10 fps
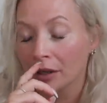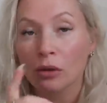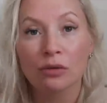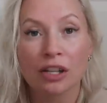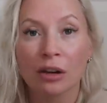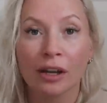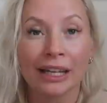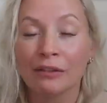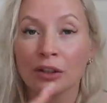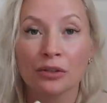Also,
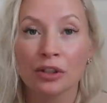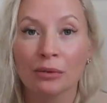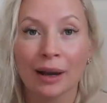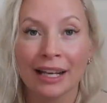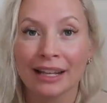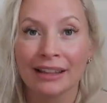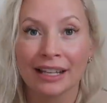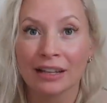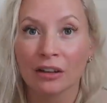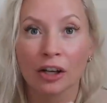like, if you do
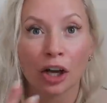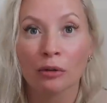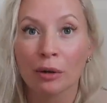anything like